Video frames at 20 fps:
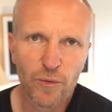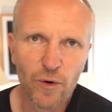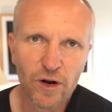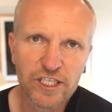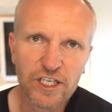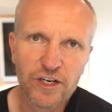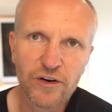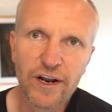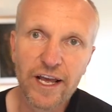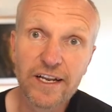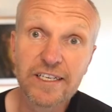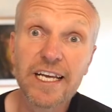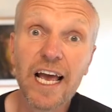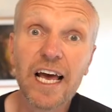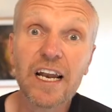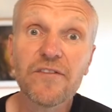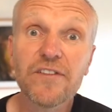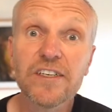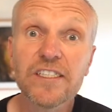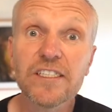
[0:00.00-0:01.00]
watching on our
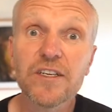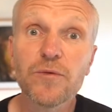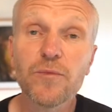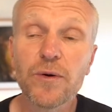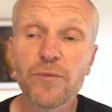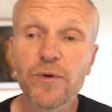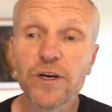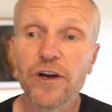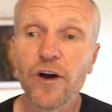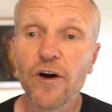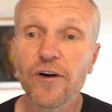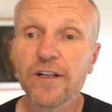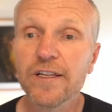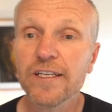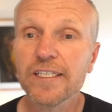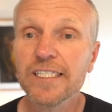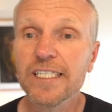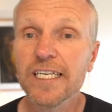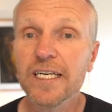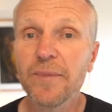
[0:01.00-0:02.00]
television and when we go to
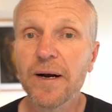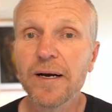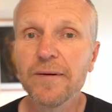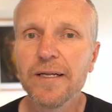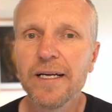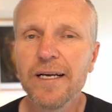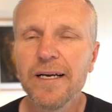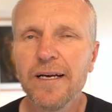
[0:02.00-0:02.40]
the cinema